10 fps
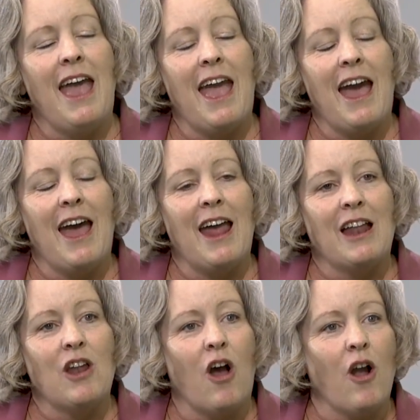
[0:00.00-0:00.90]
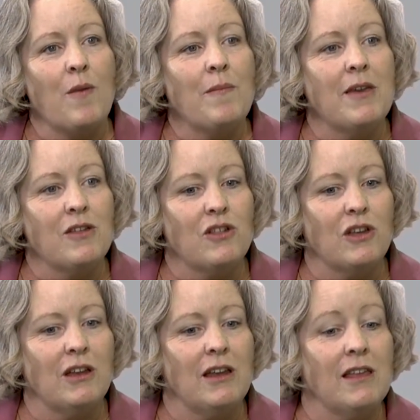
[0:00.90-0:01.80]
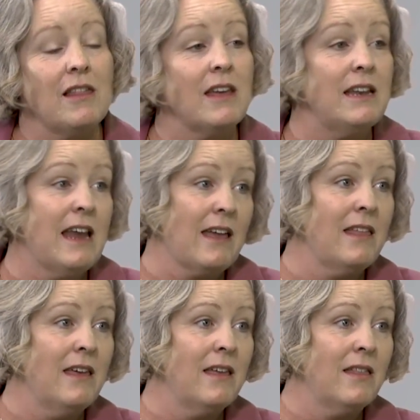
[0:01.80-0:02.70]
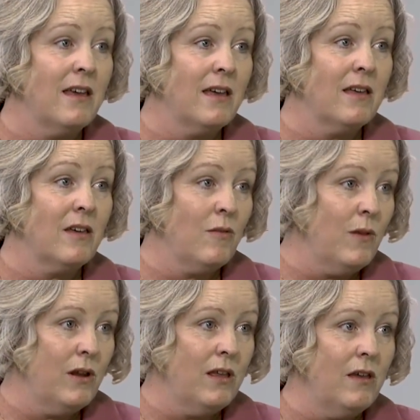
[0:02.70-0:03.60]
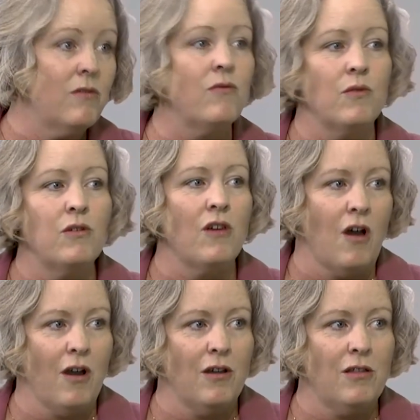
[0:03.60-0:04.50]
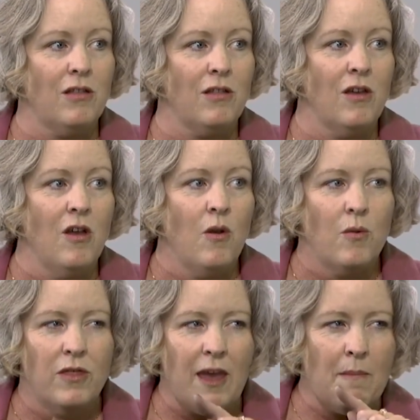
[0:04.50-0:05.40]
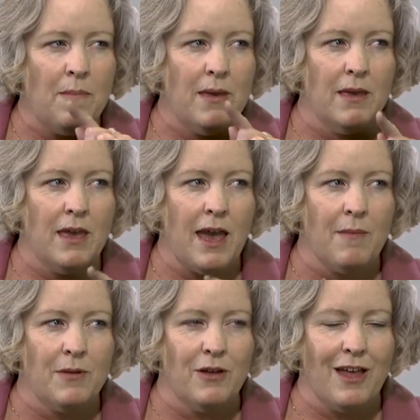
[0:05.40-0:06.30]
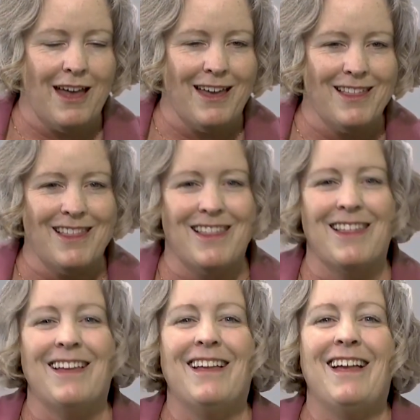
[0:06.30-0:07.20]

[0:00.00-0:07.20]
And our mission is connecting the community through the arts with that big capital S.